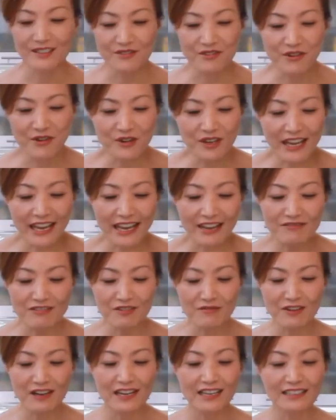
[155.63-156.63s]
Okay
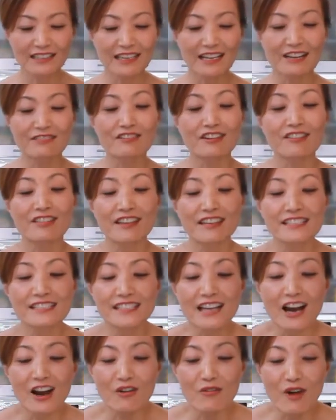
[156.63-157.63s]
everyone, everything is
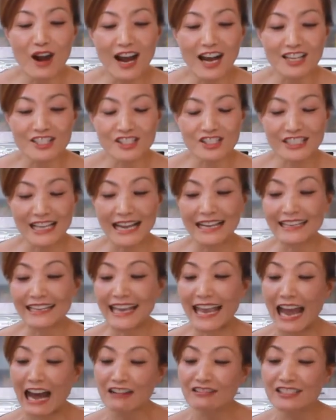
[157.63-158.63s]
all washed. I
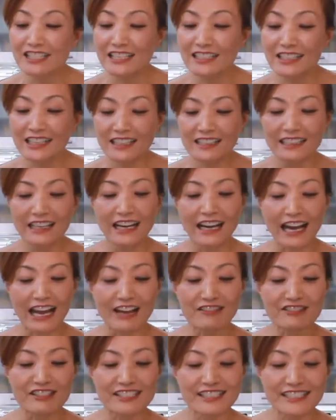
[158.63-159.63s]
counted it. I
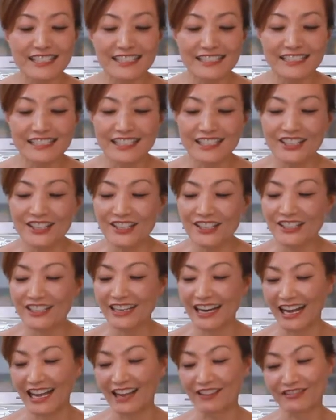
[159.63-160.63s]
have a 60 here,
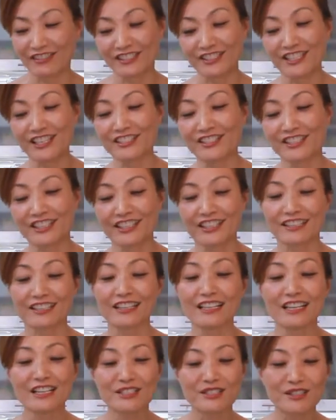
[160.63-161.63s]
I have a 60 here.
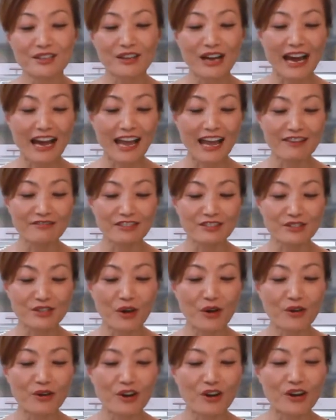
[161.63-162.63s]
So I have a
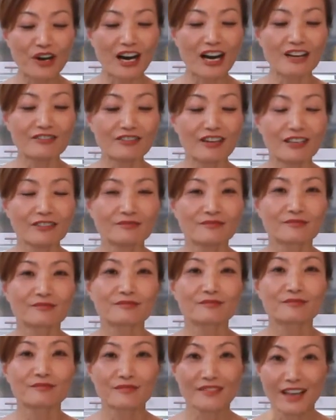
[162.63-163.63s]
total of
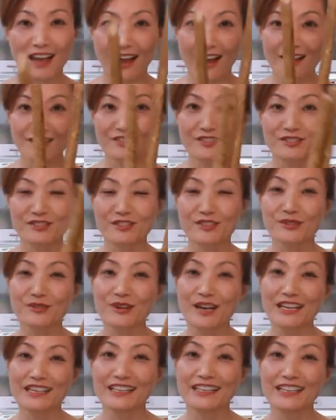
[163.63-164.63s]

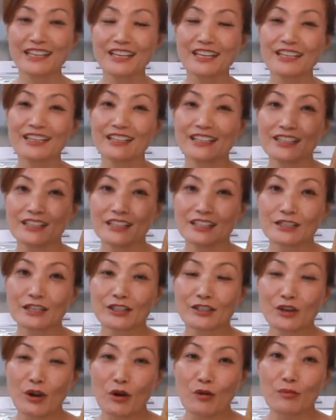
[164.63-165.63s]
120
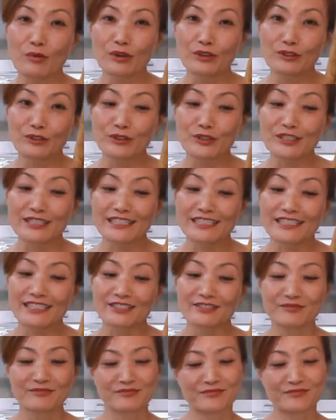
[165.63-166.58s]
Burdock roots.